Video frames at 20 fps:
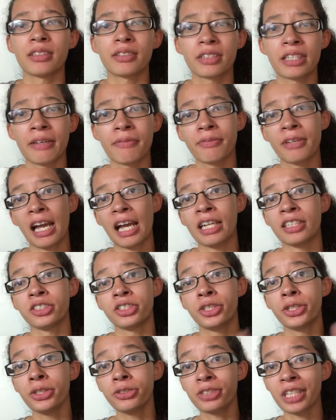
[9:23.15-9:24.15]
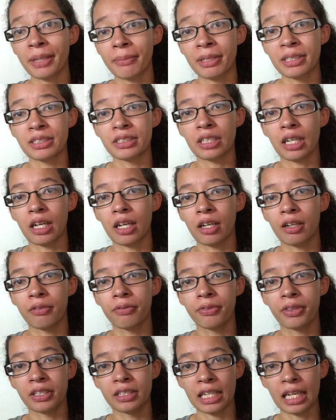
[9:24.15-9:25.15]
They've gotten two treatments
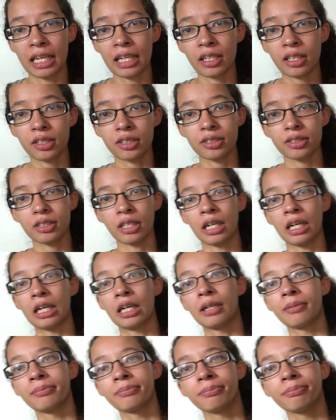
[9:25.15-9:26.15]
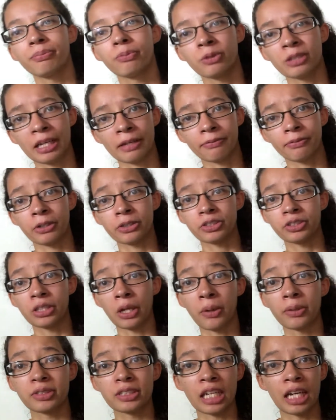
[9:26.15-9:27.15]
of the Nyx when I first
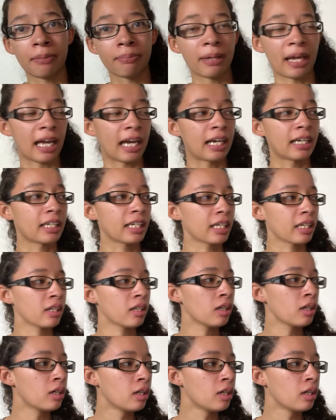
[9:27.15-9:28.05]
noticed it on Patty.